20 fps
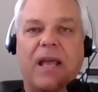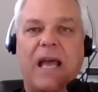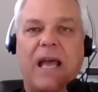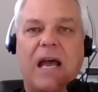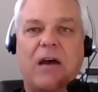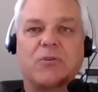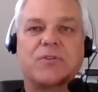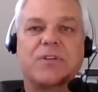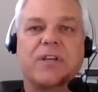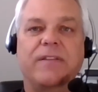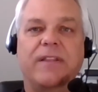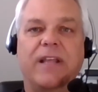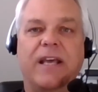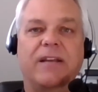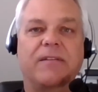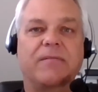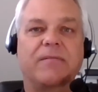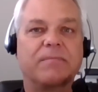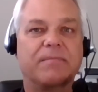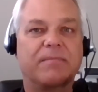Housing
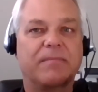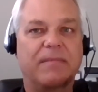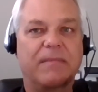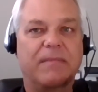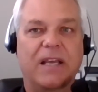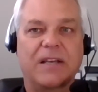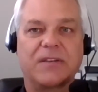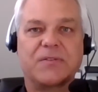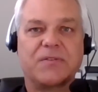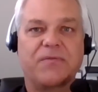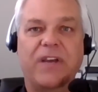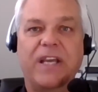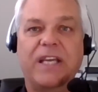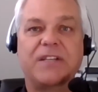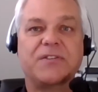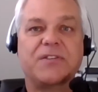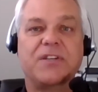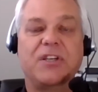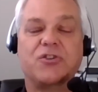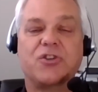then, as
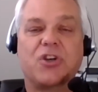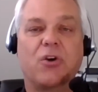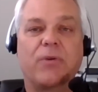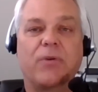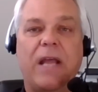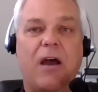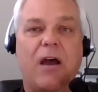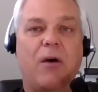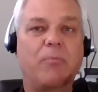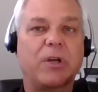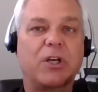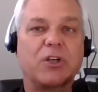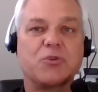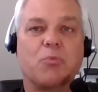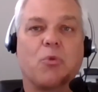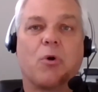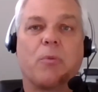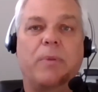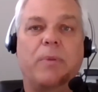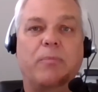vacancies go down
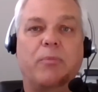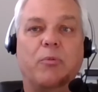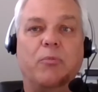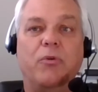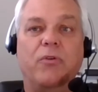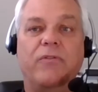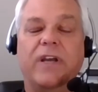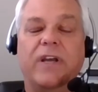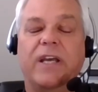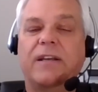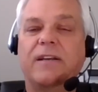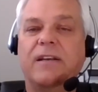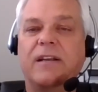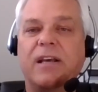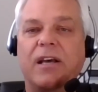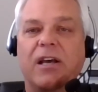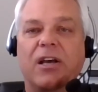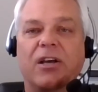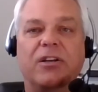because more people move in,